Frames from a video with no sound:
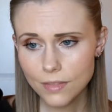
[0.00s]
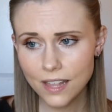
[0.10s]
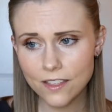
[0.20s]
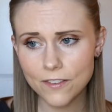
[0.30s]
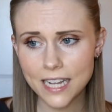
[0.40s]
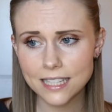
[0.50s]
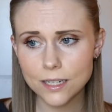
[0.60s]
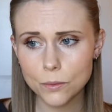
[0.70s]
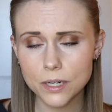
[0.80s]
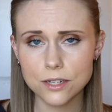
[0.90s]
The fact that
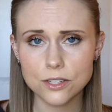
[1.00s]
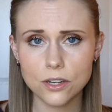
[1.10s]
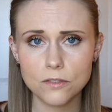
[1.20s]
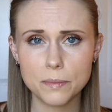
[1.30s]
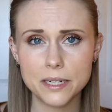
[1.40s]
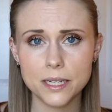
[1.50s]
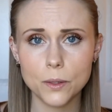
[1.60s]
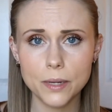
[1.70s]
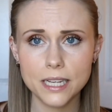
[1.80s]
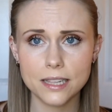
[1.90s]
it wears off pretty
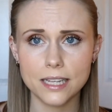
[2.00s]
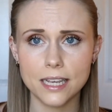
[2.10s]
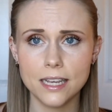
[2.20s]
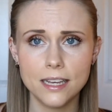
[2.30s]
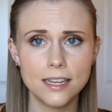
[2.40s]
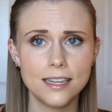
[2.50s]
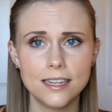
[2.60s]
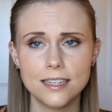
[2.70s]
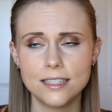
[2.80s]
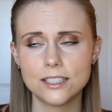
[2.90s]
quickly
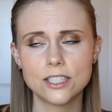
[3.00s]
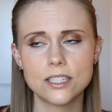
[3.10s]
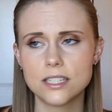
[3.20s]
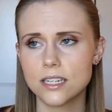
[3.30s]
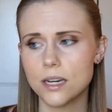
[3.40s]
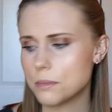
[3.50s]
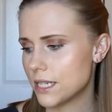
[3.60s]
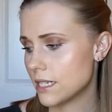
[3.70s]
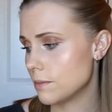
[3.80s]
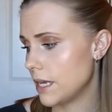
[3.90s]
just
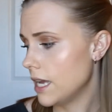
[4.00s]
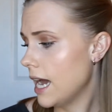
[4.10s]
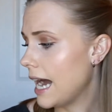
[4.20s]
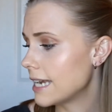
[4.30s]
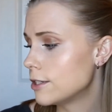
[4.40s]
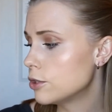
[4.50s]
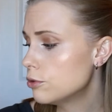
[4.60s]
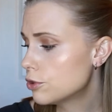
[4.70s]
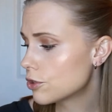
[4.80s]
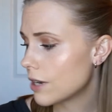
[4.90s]
upsets me. I
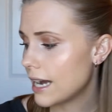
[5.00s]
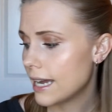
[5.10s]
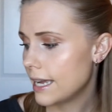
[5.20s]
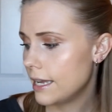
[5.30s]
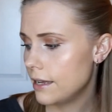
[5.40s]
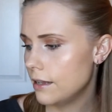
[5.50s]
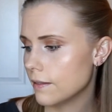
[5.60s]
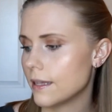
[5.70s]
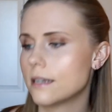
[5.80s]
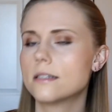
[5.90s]
do try,
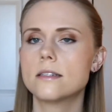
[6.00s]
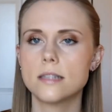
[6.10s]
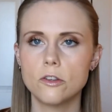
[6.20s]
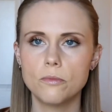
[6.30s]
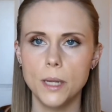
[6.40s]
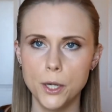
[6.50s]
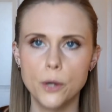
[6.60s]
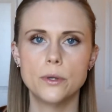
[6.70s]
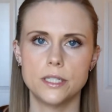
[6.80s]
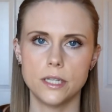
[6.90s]
like, since I've been
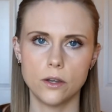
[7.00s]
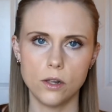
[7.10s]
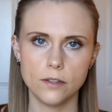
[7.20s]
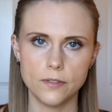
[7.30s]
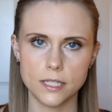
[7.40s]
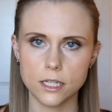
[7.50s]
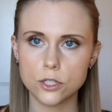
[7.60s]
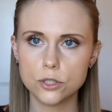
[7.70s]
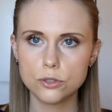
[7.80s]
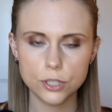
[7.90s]
noticing all of this, I
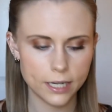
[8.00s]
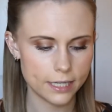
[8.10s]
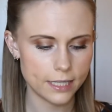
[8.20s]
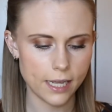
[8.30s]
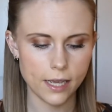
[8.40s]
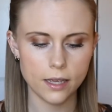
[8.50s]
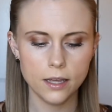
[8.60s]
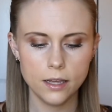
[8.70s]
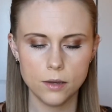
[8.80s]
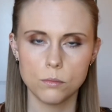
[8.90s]
do try to take
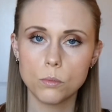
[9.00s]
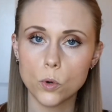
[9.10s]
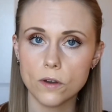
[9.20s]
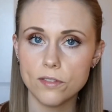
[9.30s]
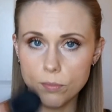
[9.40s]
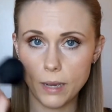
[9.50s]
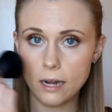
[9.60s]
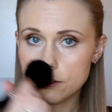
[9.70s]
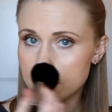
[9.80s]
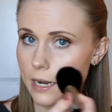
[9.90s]
more of the
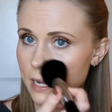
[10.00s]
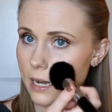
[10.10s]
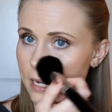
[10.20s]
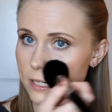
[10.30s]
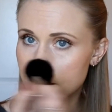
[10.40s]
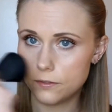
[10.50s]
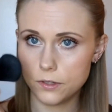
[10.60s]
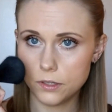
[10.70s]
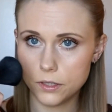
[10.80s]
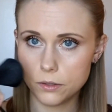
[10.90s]
powder and kind of,
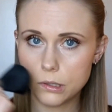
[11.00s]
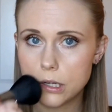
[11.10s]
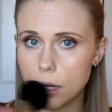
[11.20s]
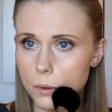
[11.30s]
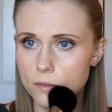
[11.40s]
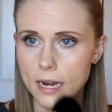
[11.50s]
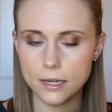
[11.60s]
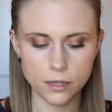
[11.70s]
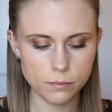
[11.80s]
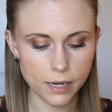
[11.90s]
you know, go
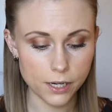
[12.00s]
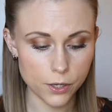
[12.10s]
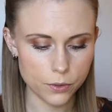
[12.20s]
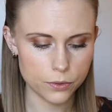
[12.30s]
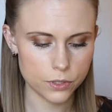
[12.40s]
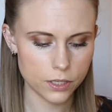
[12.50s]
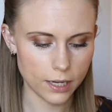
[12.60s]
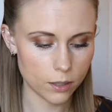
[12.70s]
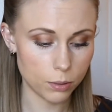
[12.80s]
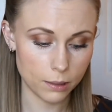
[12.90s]
around in my nose. I
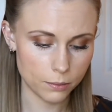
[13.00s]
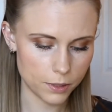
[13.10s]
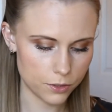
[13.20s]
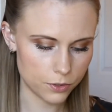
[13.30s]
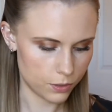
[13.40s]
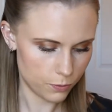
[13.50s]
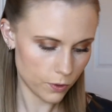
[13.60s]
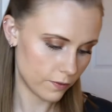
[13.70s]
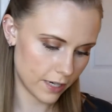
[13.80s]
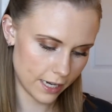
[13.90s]
could probably do some
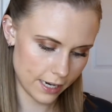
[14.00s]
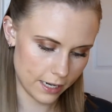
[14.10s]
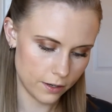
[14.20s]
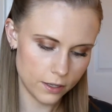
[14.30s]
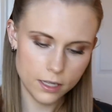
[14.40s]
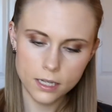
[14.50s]
more right now.